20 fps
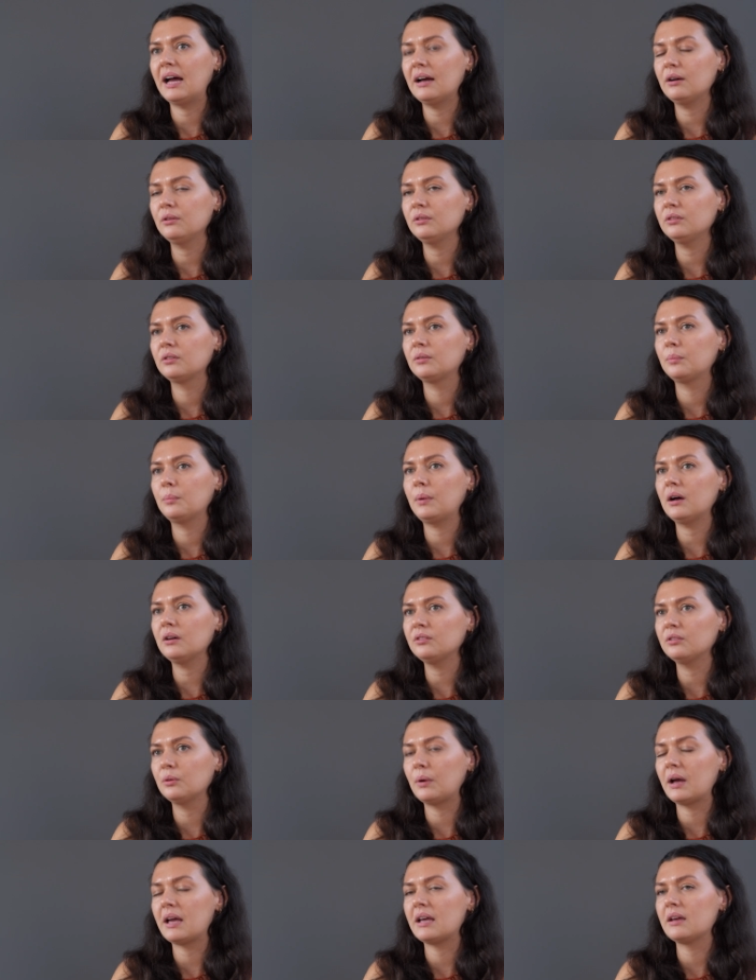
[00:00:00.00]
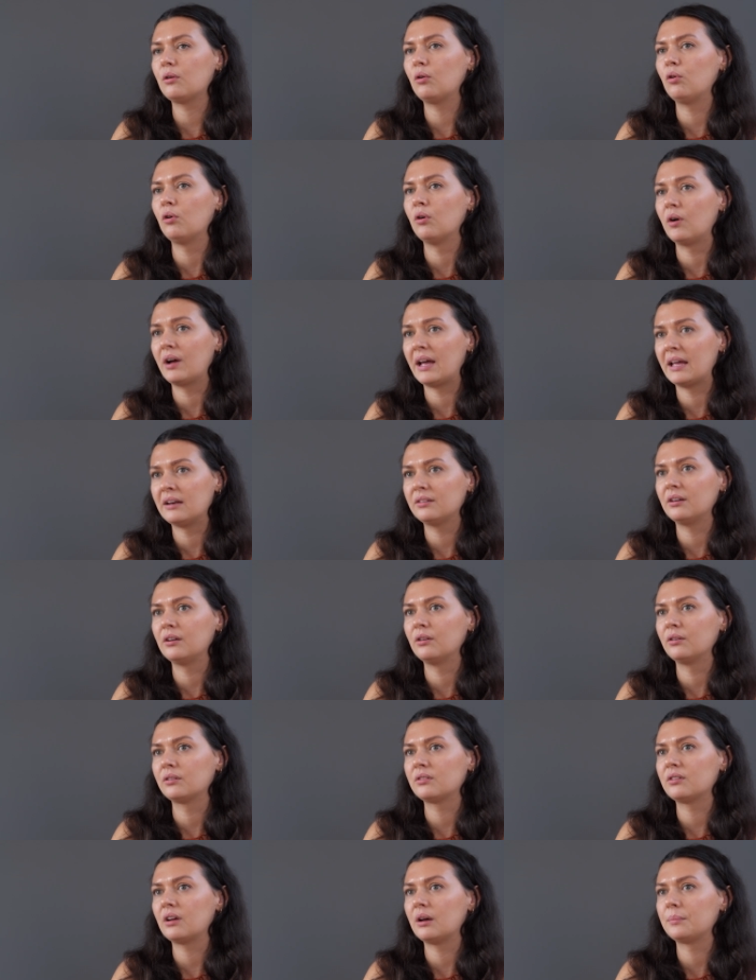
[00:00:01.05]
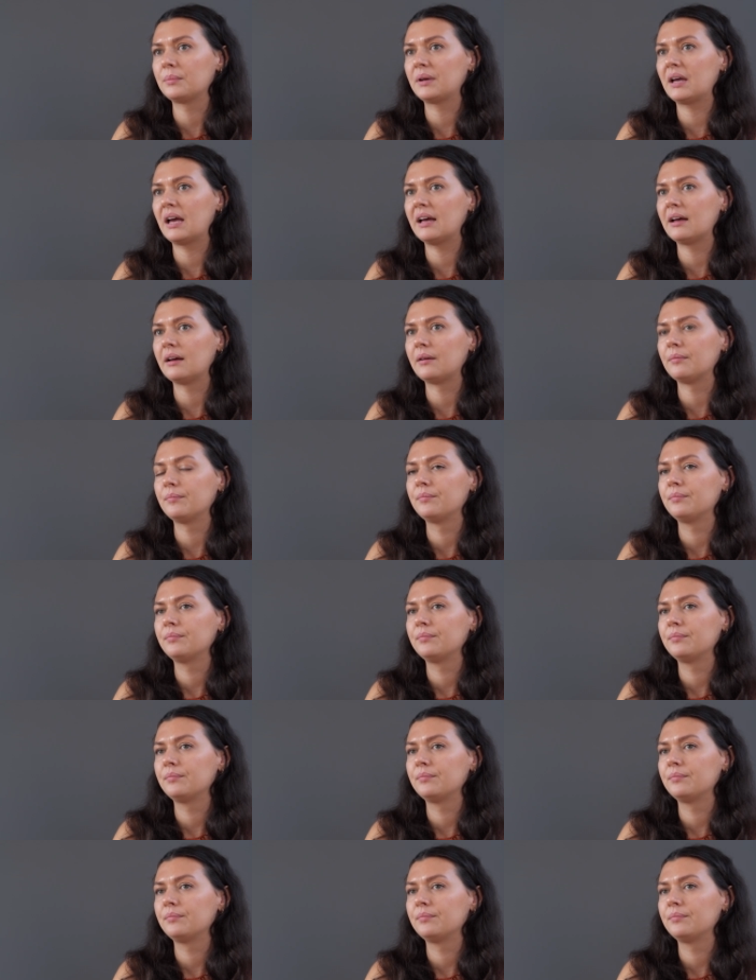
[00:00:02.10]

house, pass away, or enter long-term care.